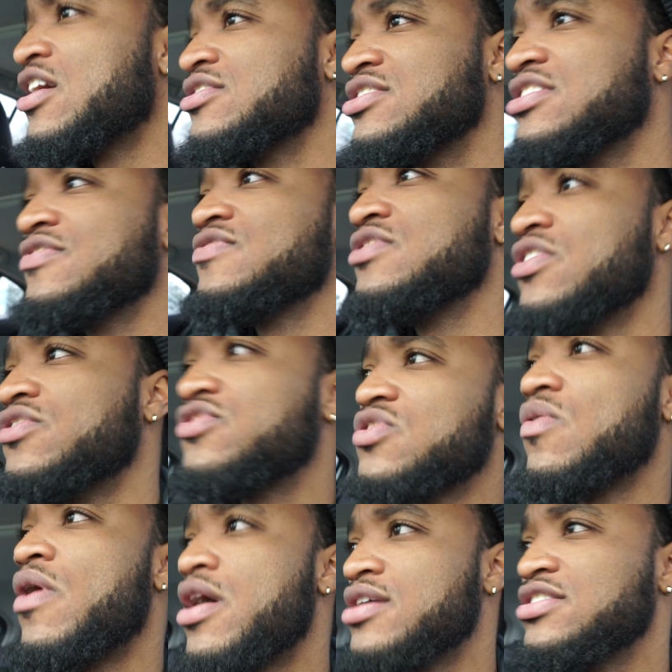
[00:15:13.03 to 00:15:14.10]
I'll see if, you know, the
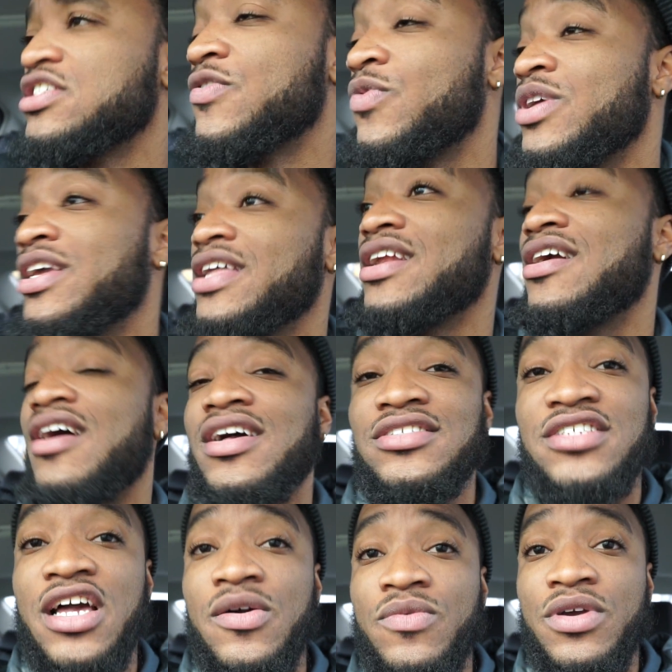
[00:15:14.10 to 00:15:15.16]
squad, I'll see if we can get in
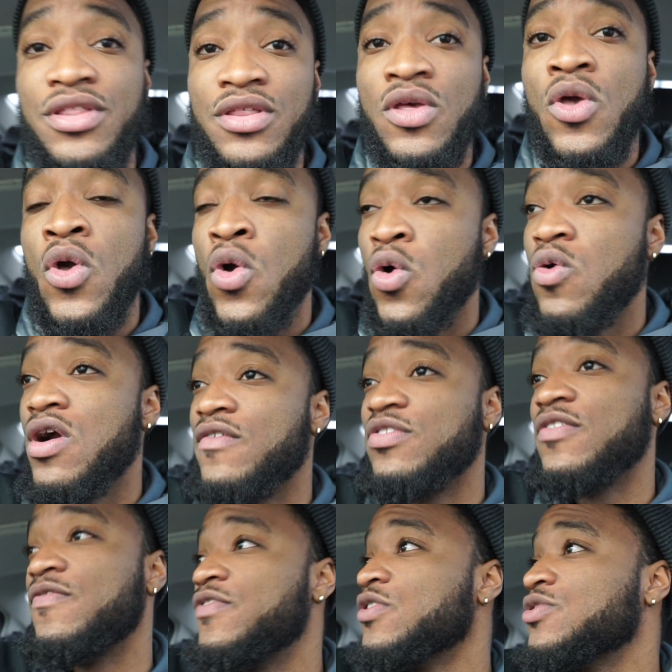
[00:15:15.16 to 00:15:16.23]
contact with
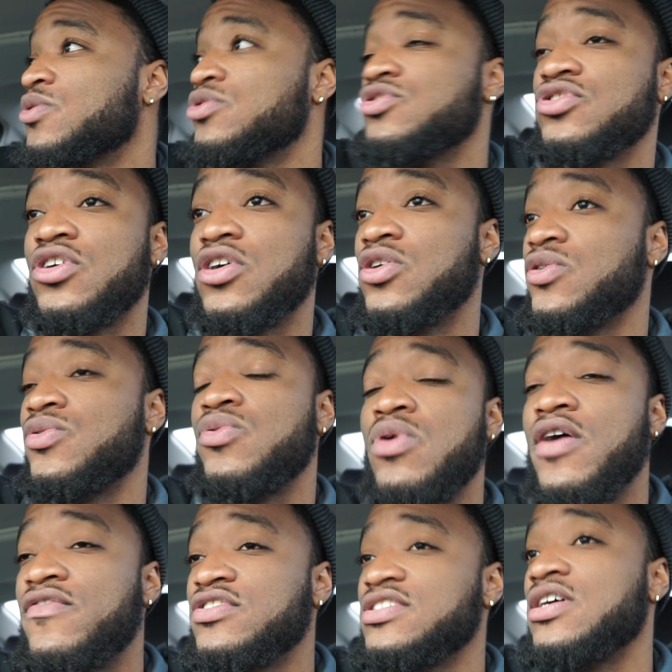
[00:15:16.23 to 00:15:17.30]
whoever the field owners are,
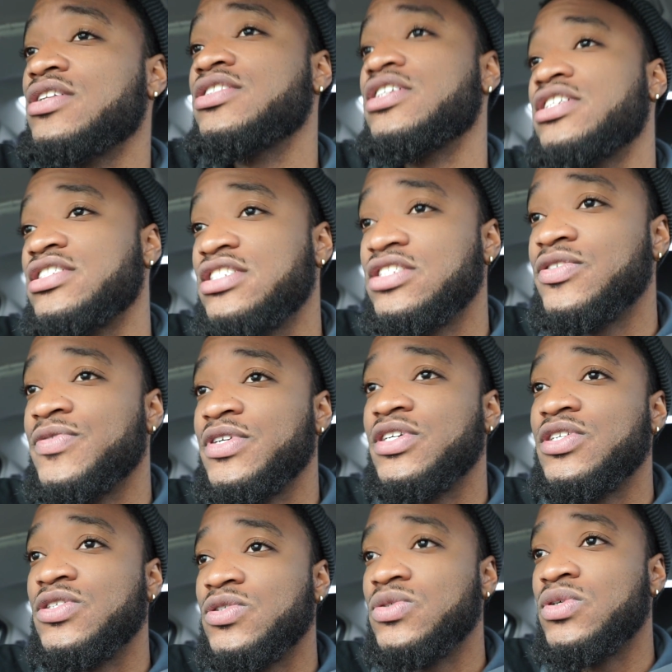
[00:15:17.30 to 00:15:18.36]
whoever's out there, to see what we
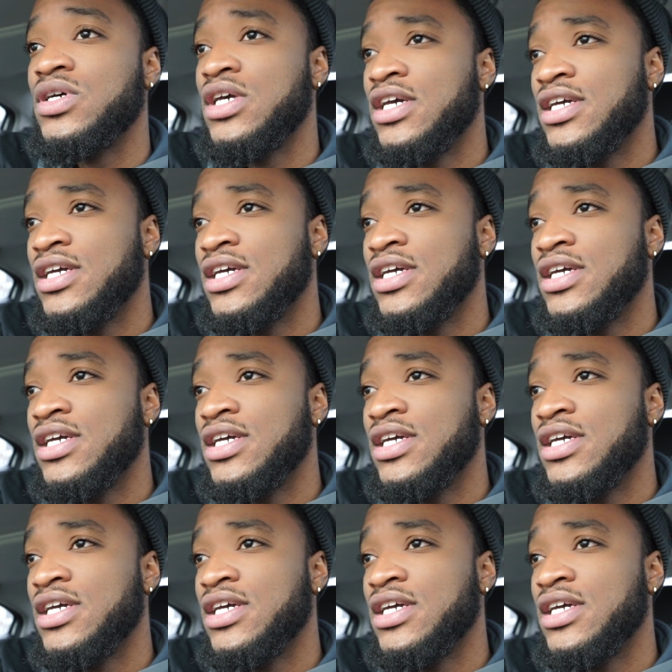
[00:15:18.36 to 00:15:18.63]
can do